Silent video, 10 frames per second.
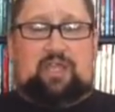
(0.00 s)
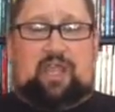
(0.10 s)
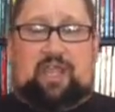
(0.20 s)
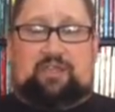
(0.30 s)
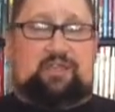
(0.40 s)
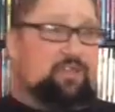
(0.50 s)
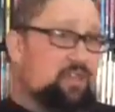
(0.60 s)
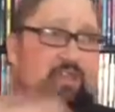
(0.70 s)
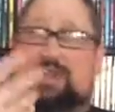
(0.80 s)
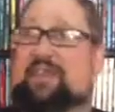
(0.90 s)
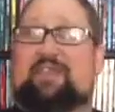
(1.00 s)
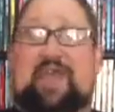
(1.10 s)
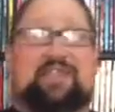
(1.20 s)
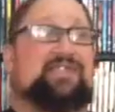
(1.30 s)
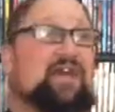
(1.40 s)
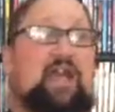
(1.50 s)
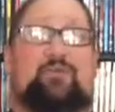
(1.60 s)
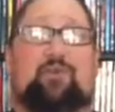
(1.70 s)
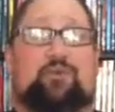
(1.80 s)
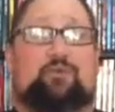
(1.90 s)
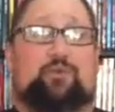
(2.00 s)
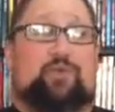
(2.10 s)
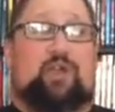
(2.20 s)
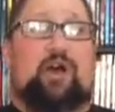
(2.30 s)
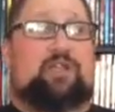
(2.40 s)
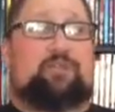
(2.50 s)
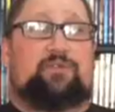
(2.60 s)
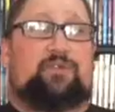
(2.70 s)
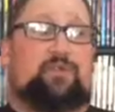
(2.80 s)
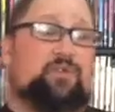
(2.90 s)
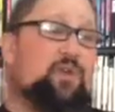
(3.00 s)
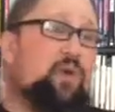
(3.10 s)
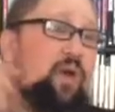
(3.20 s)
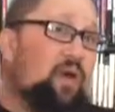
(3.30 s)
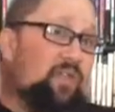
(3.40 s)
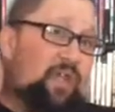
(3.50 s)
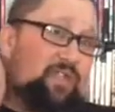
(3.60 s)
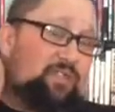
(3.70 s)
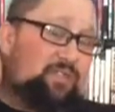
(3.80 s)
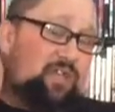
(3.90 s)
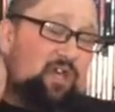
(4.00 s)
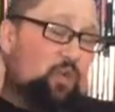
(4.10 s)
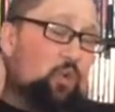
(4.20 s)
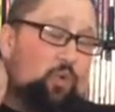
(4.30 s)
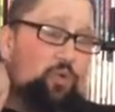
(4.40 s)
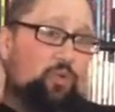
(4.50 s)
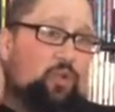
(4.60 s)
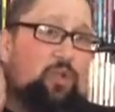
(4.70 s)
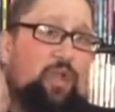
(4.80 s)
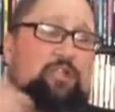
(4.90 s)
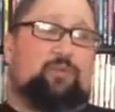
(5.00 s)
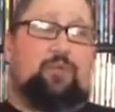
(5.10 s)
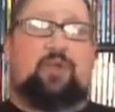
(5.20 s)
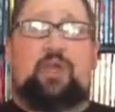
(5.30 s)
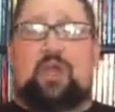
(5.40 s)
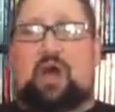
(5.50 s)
And getting that signed one was really awesome too. So that's a cool new collectible.